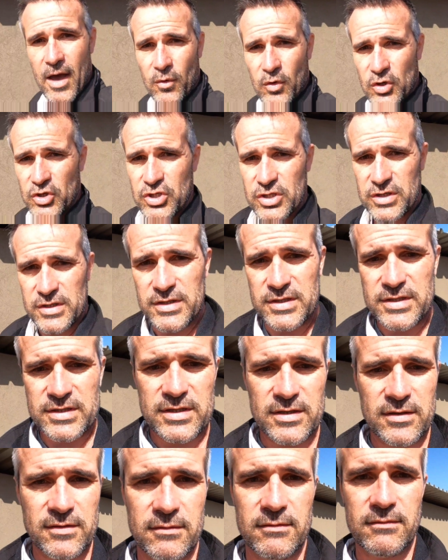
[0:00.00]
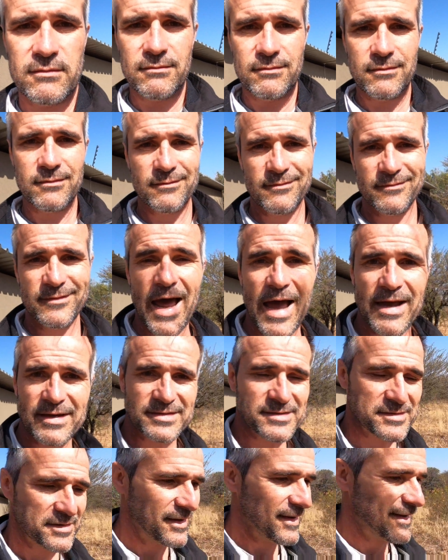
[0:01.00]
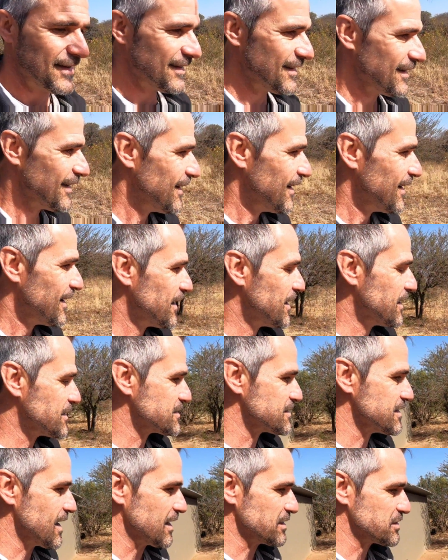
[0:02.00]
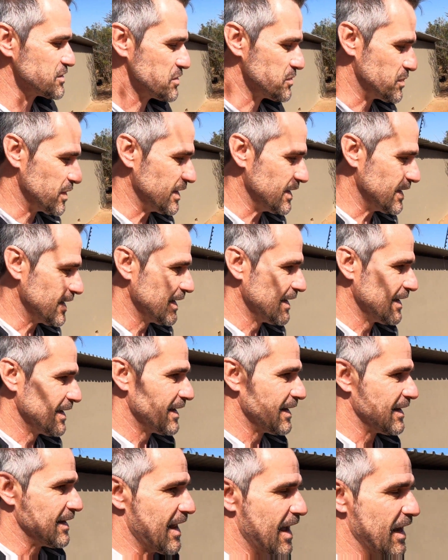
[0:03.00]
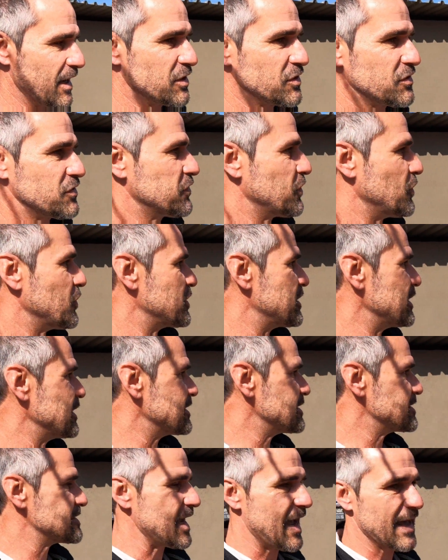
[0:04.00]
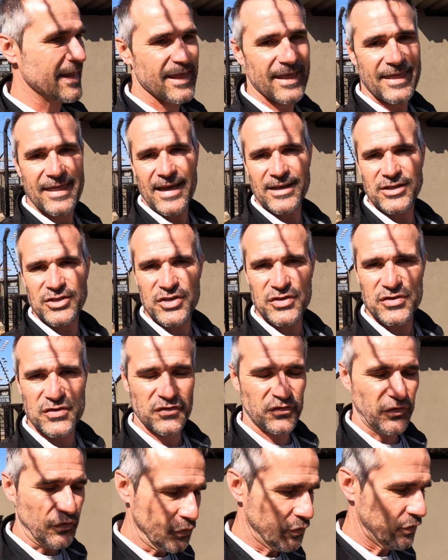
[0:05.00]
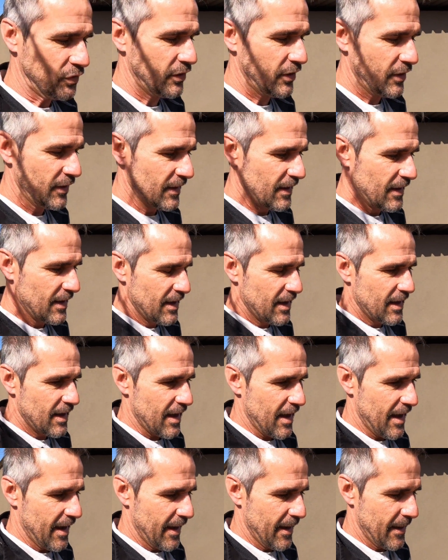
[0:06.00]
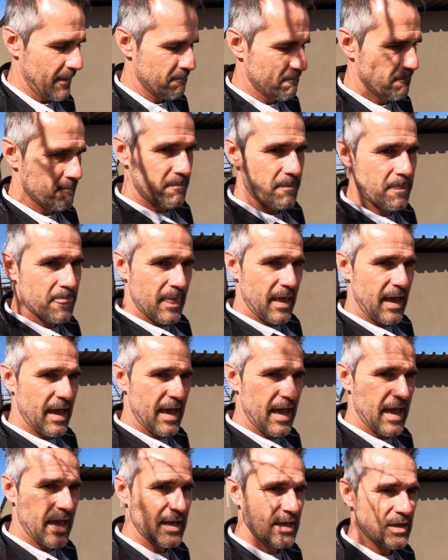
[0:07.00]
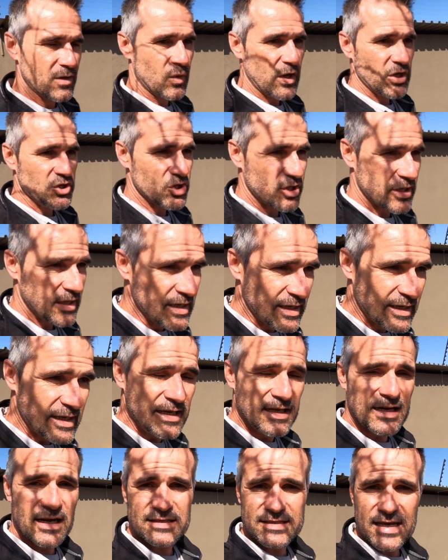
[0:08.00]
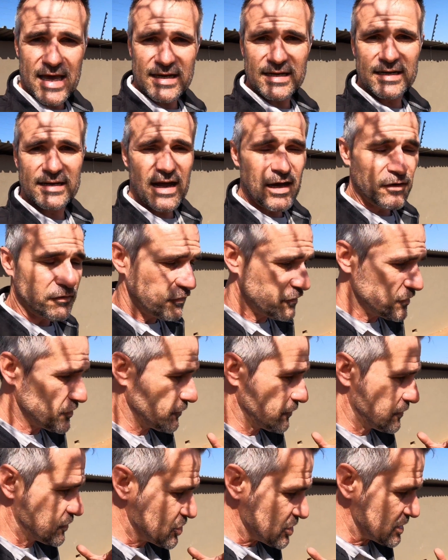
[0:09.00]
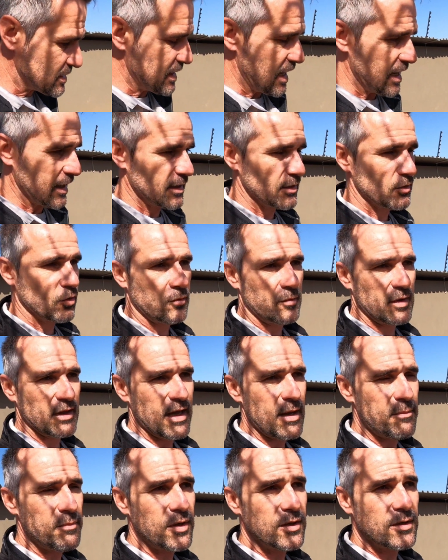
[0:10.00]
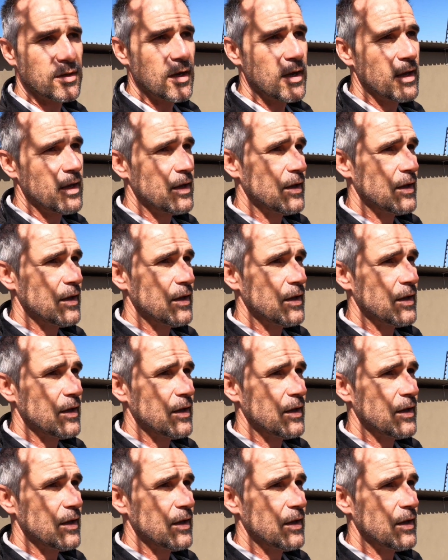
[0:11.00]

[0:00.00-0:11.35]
which is nice. It's nice to be liked for things other than just food. And when Nikita's had enough, just like a normal leopard,